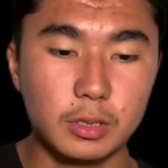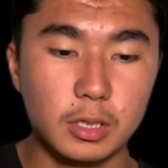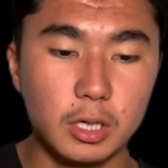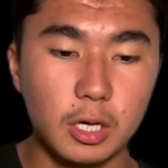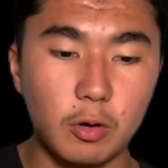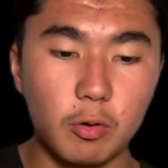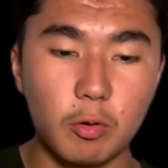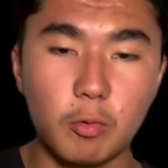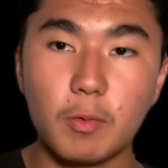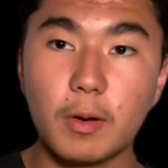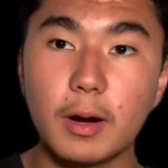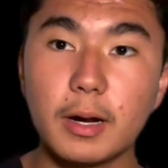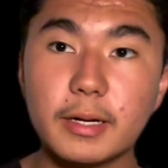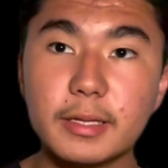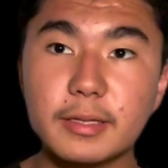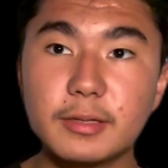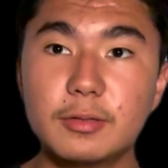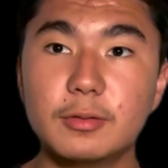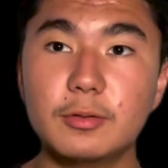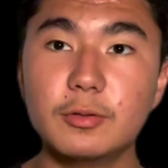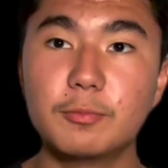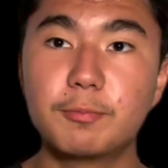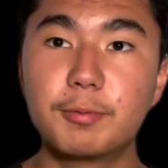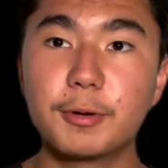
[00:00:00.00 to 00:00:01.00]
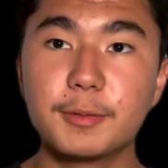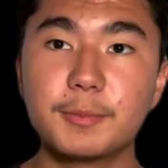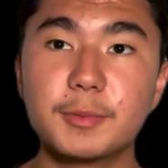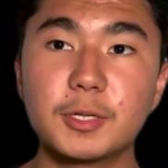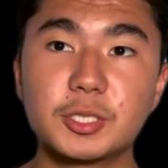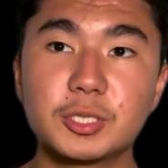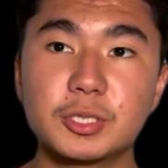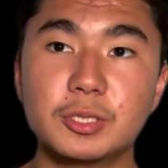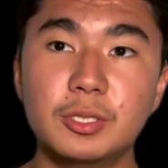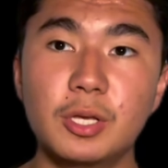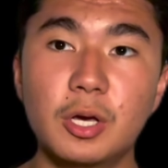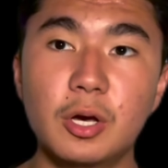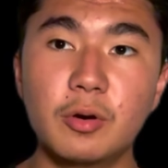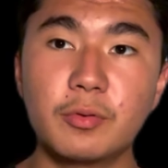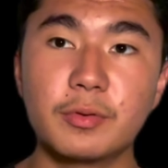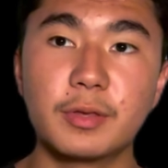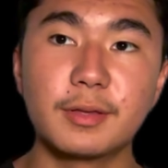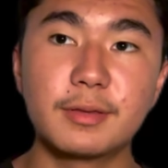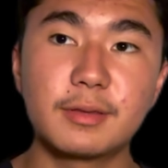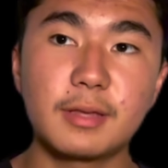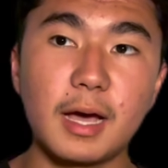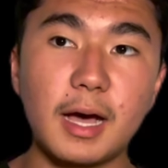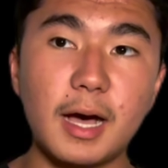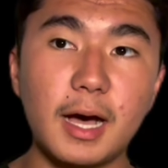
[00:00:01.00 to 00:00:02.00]
pretty much know the
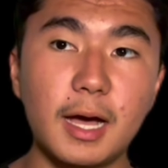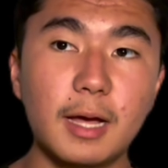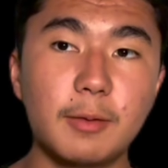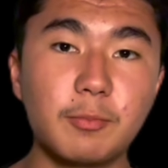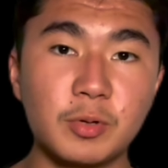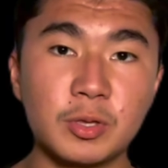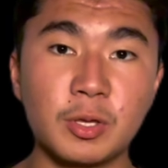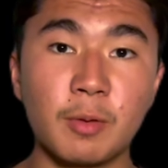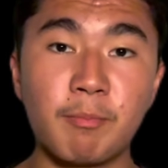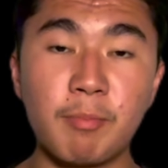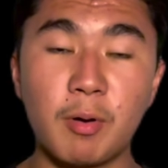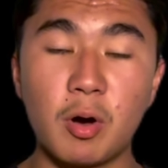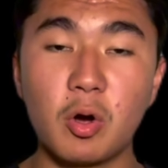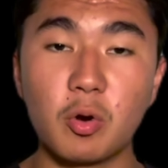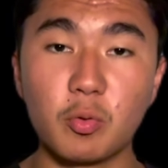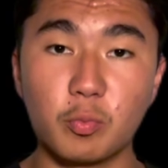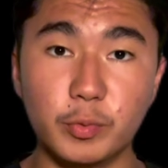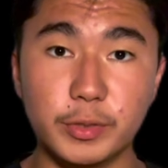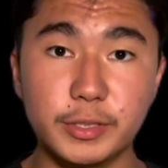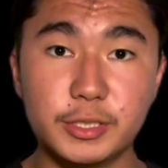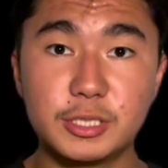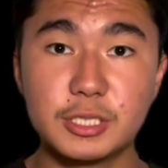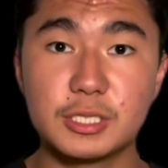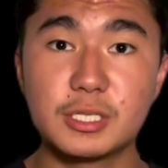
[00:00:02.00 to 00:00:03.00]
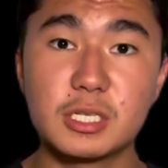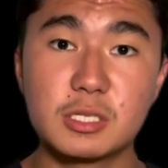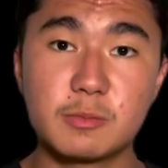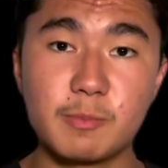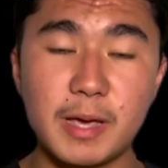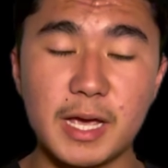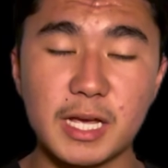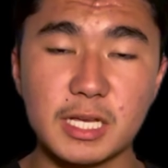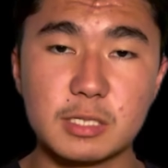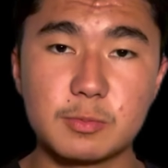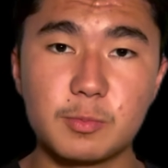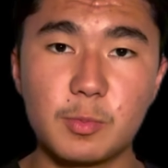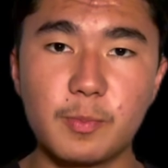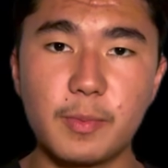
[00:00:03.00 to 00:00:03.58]
time when the ball reaches its maximum